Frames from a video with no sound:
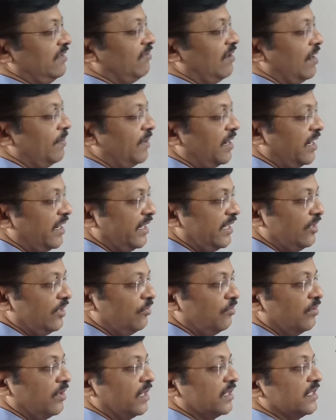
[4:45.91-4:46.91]
by
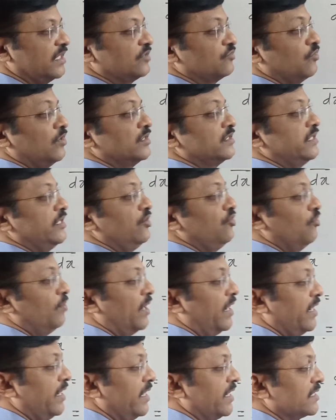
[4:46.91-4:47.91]
du, and this was du
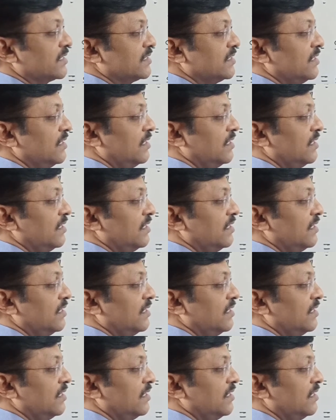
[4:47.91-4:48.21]
by dx.